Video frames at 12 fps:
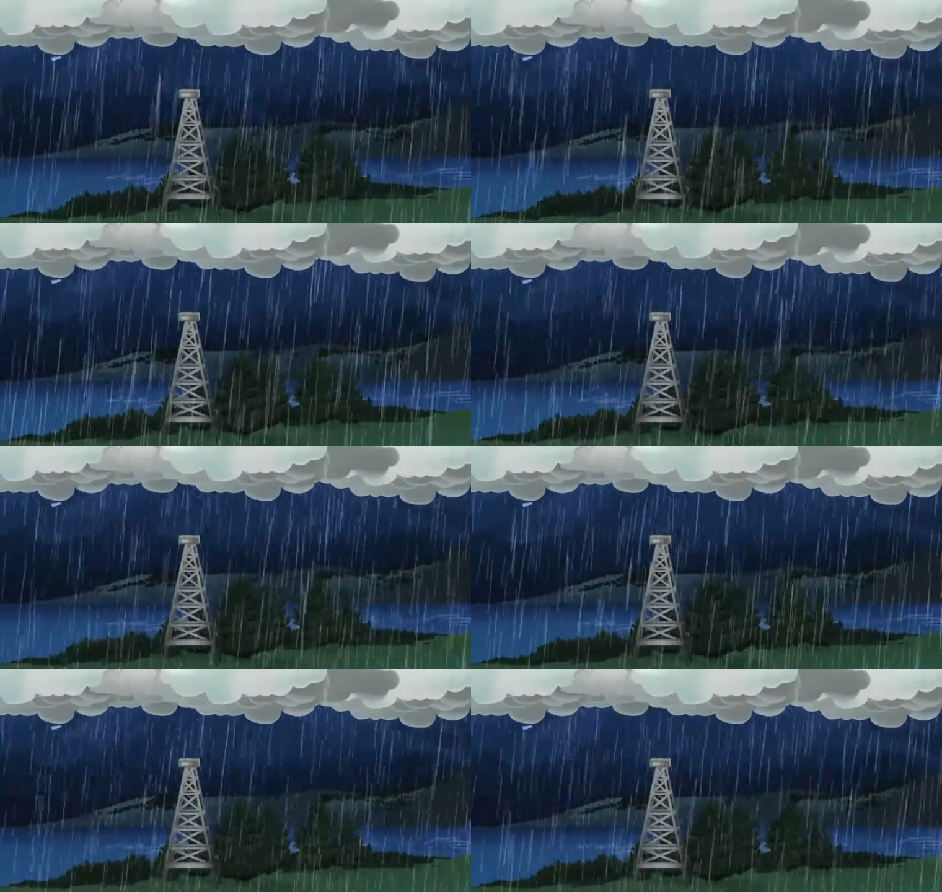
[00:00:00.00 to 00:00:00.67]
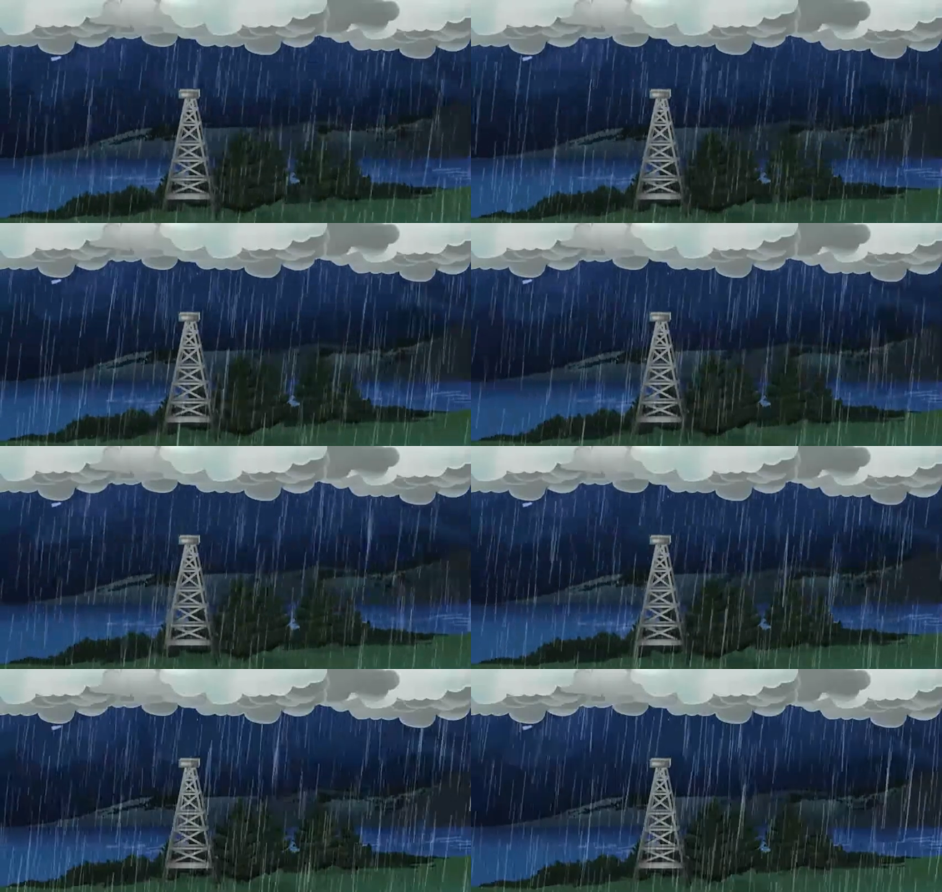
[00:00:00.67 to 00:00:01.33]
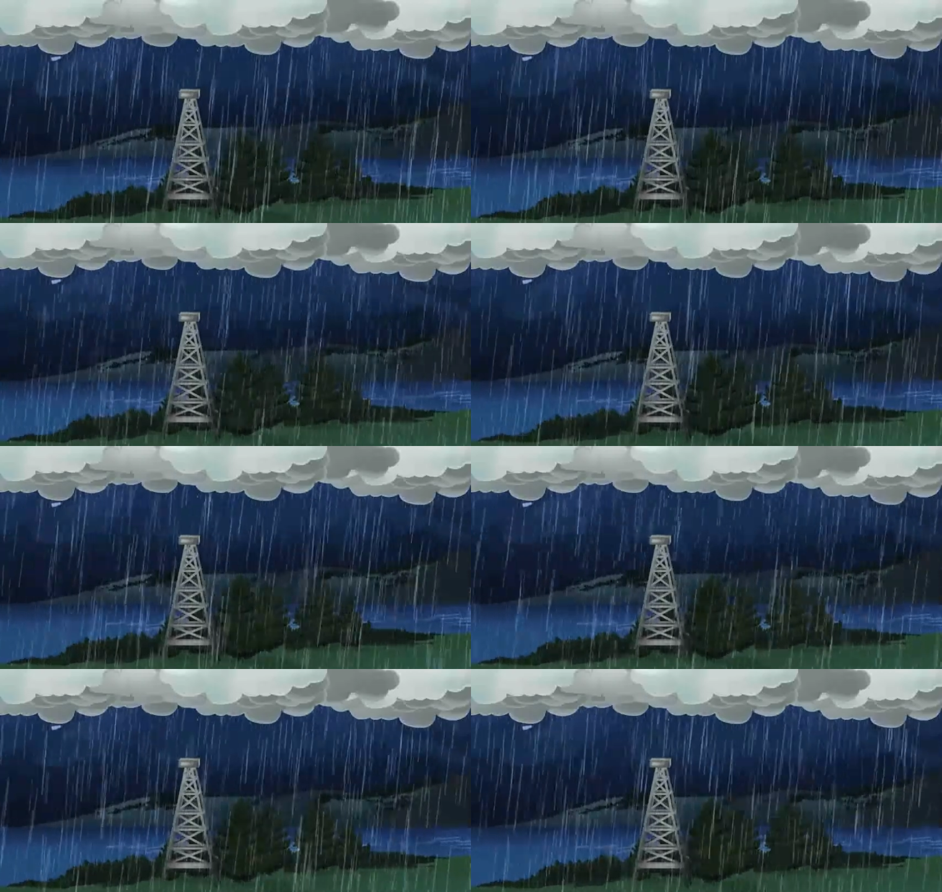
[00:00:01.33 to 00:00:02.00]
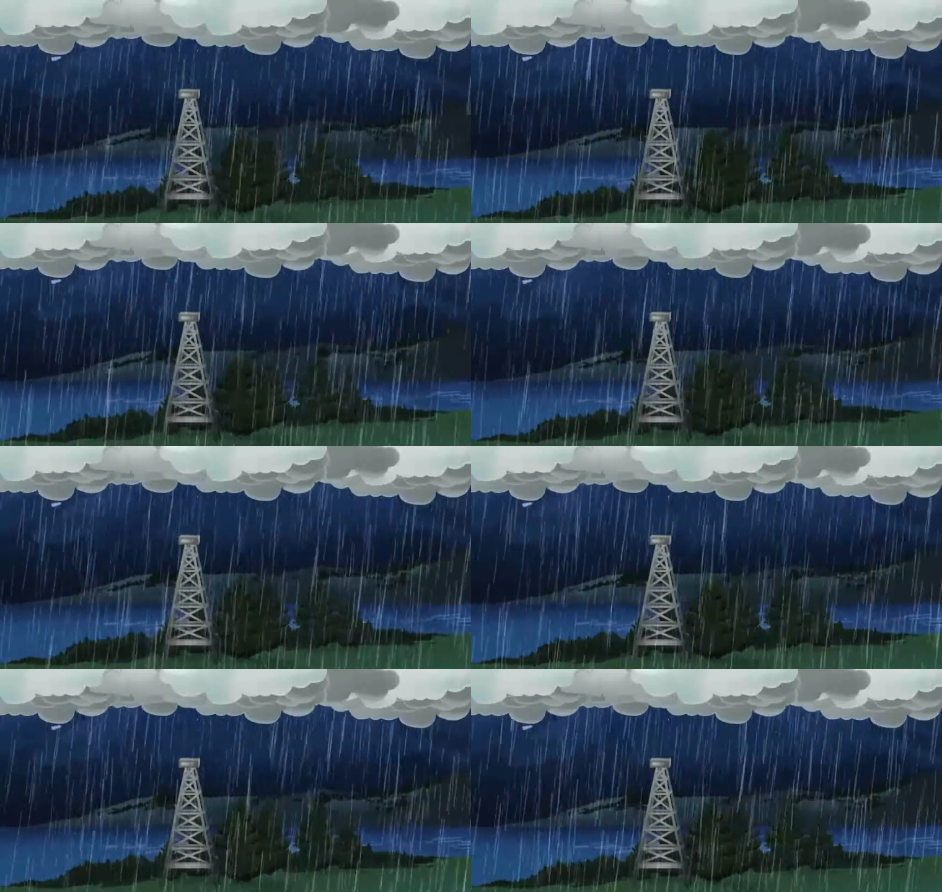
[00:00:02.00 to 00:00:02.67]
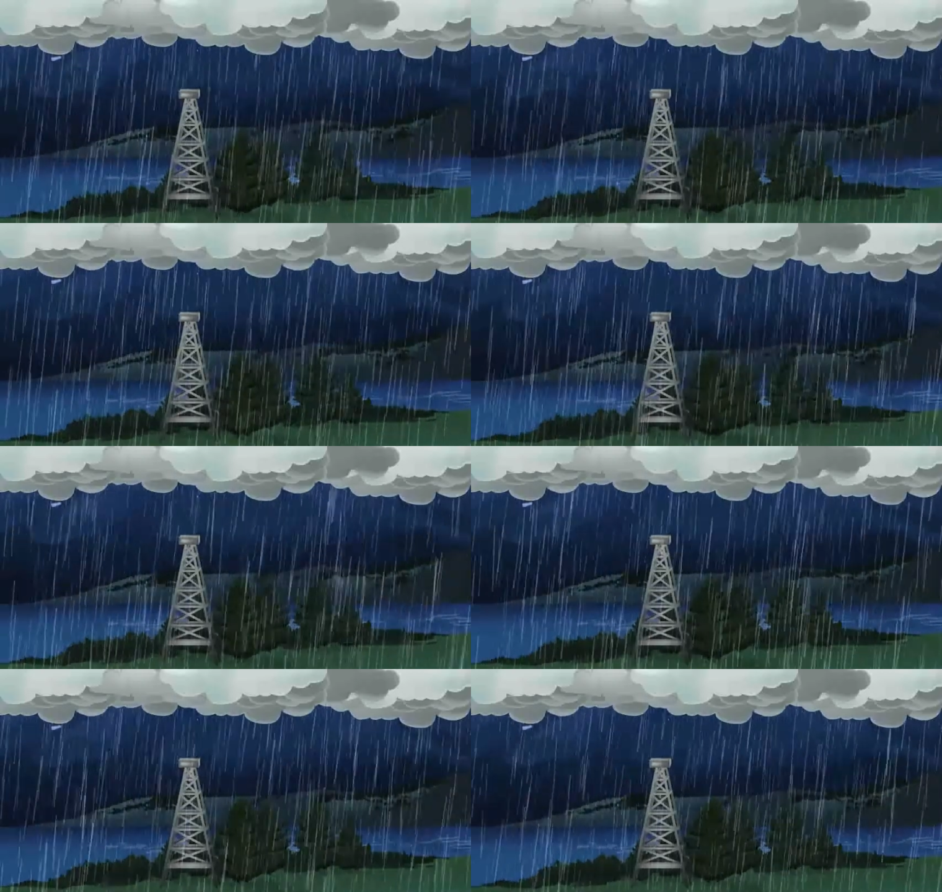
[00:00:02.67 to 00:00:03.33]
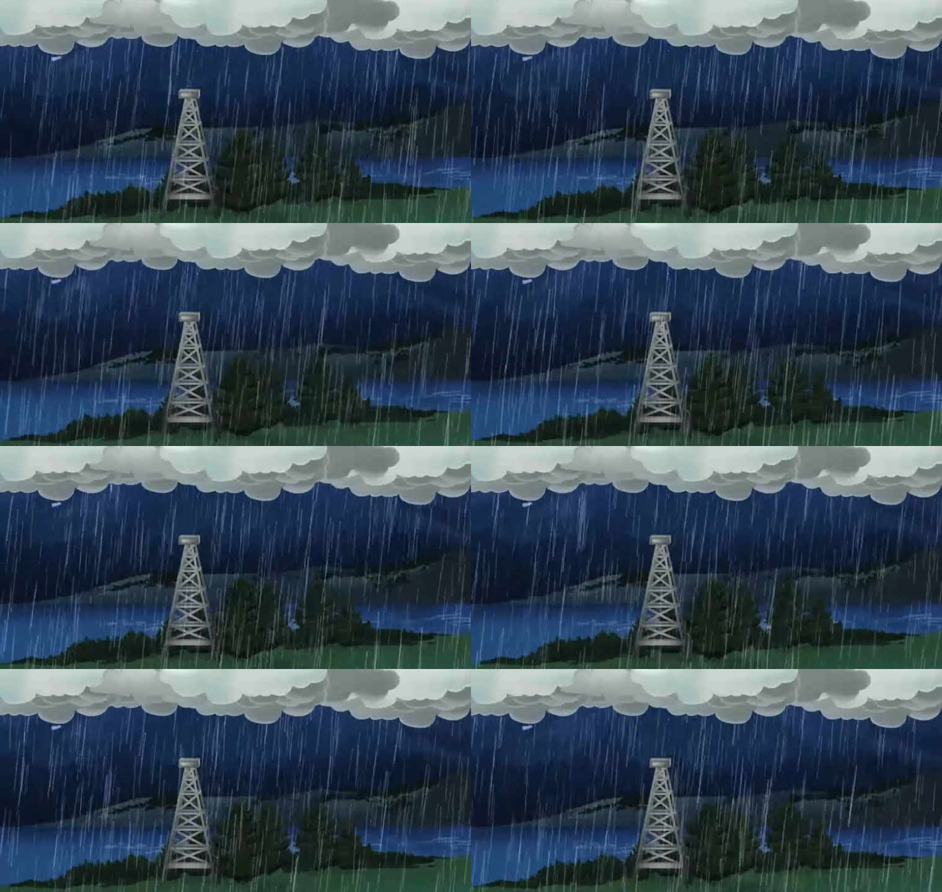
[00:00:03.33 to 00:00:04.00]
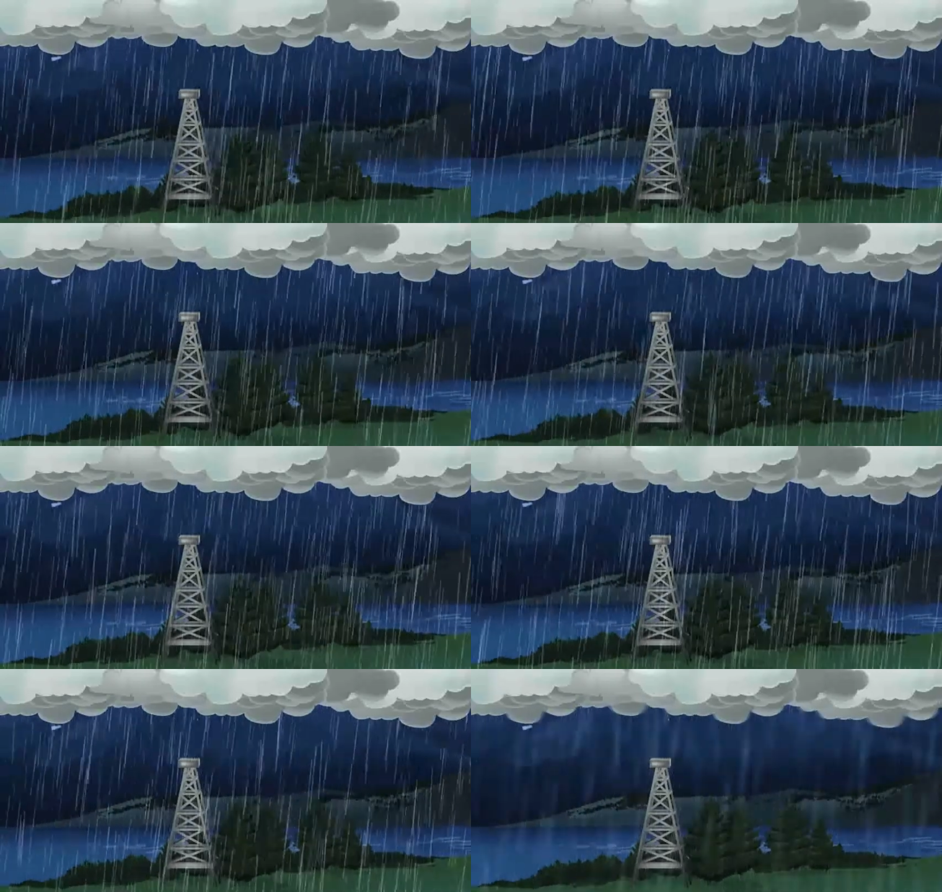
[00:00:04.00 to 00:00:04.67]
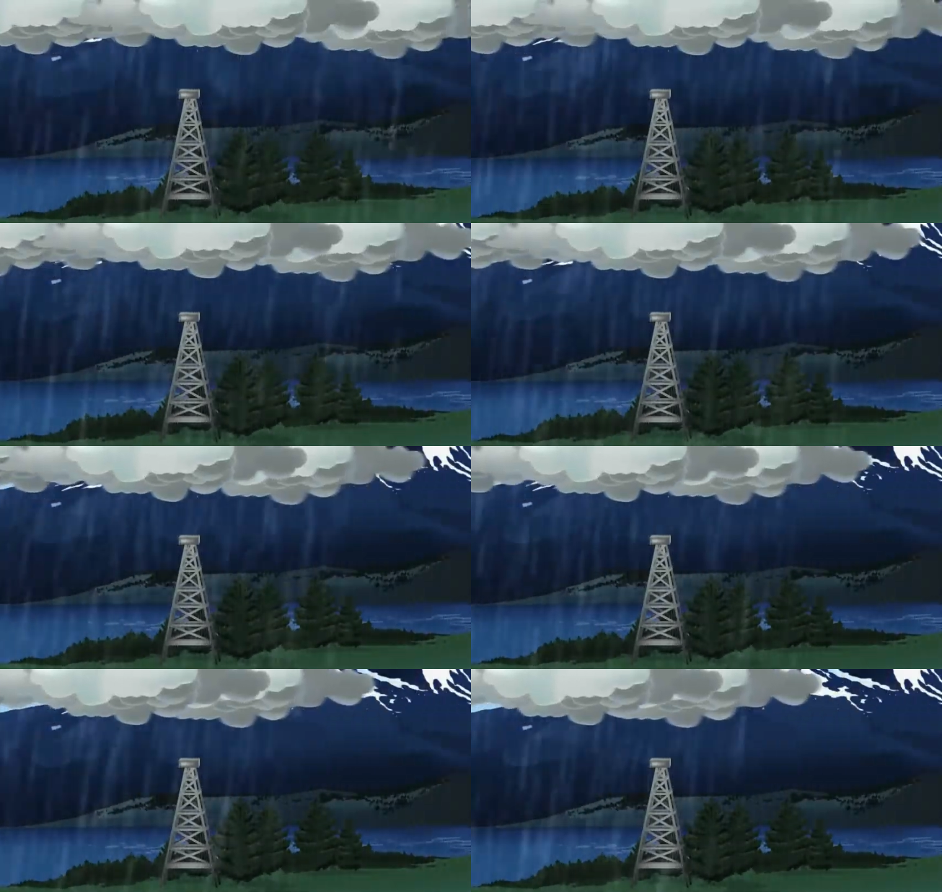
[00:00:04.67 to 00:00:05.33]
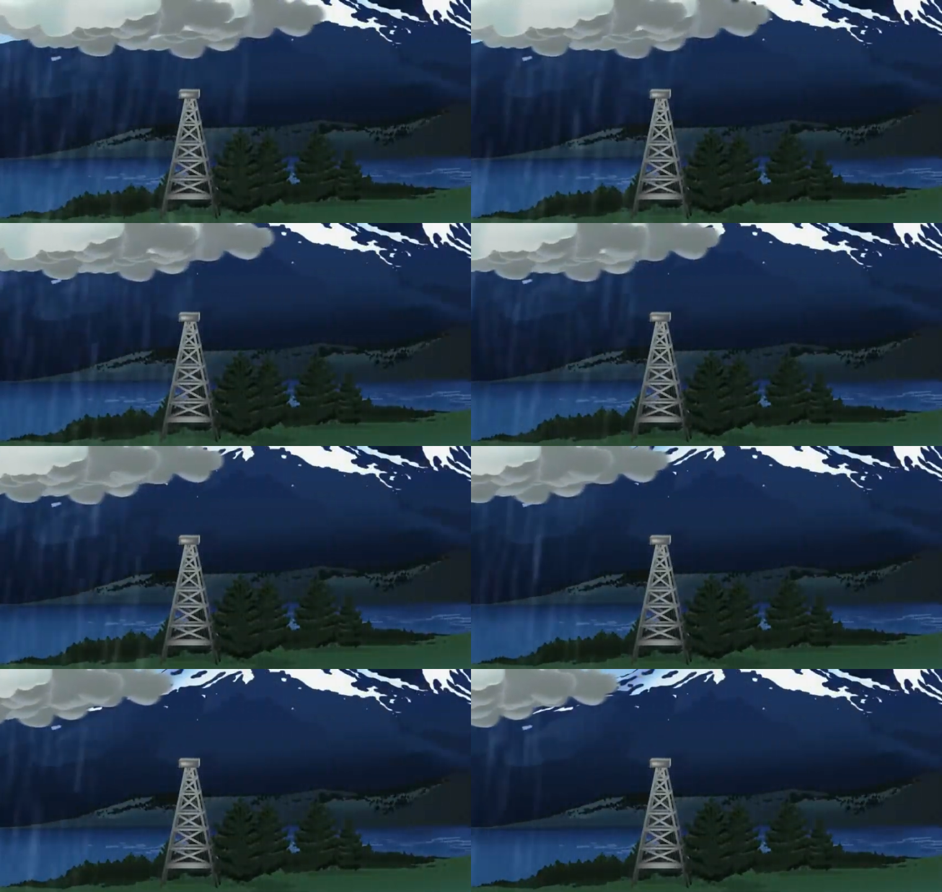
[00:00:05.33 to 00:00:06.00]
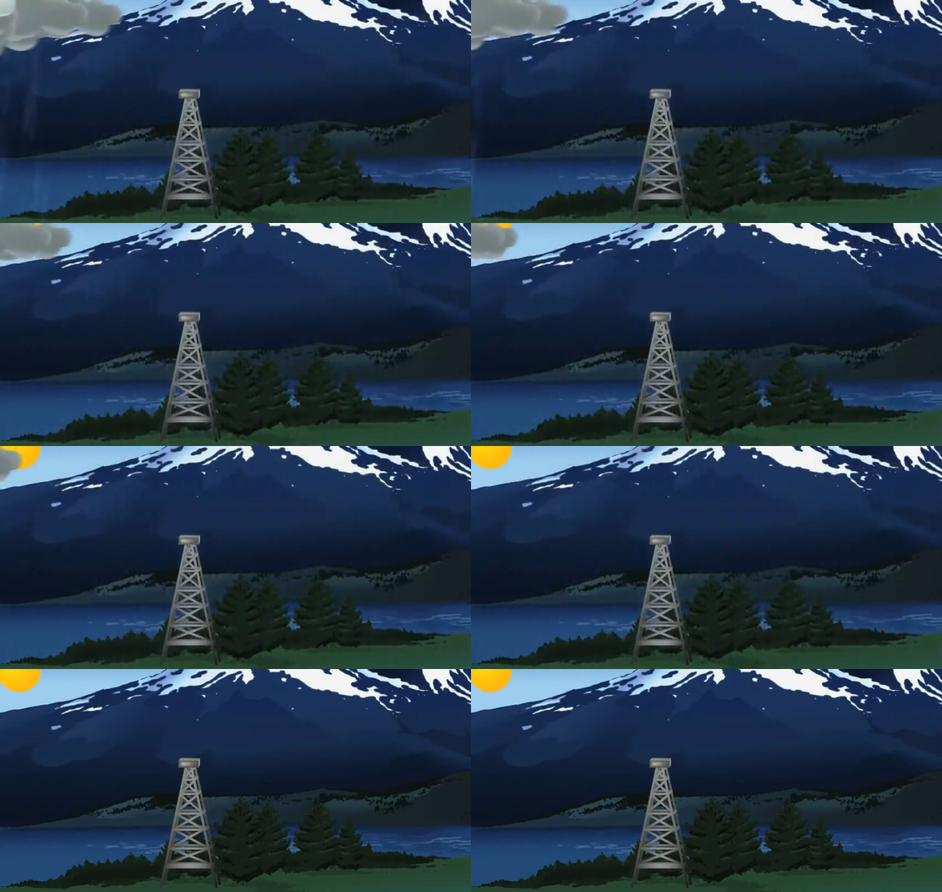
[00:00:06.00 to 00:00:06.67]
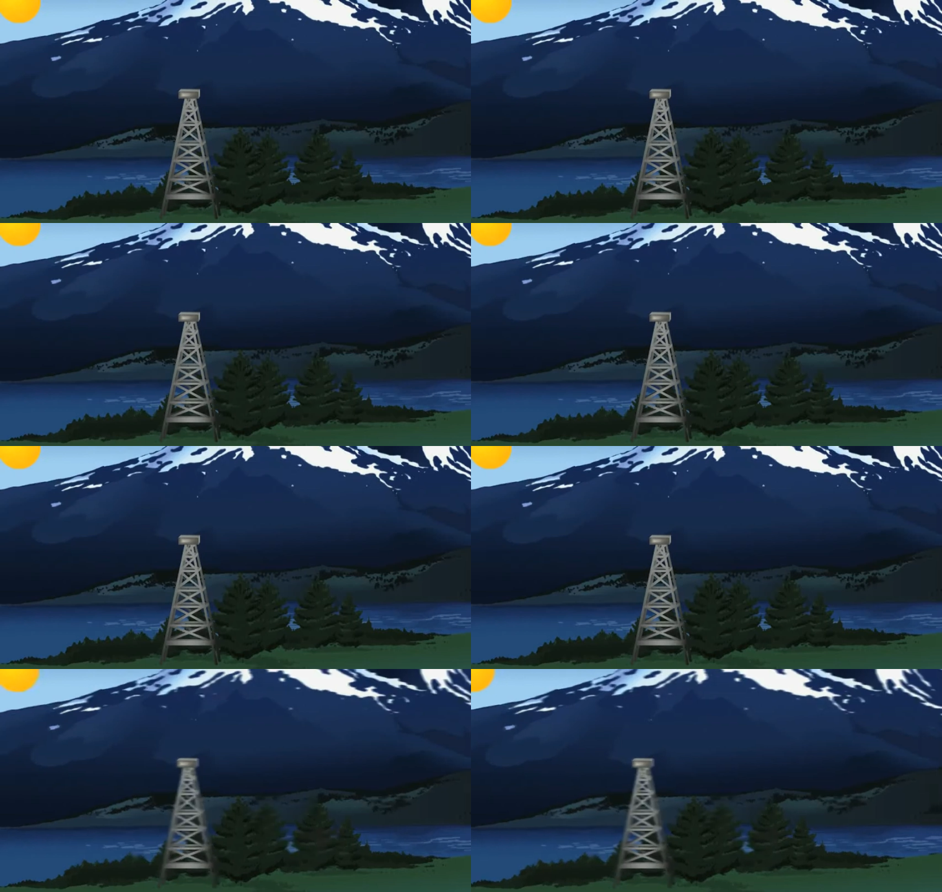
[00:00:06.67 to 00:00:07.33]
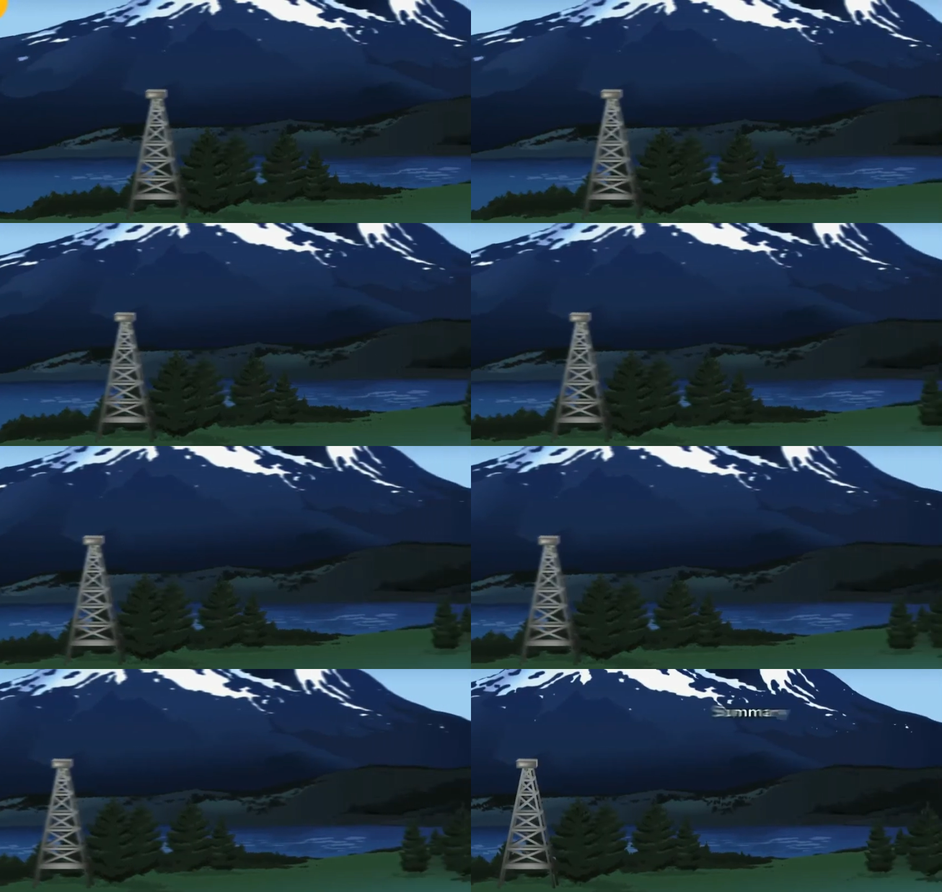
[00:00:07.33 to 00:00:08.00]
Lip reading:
Nobody's mouth can be seen.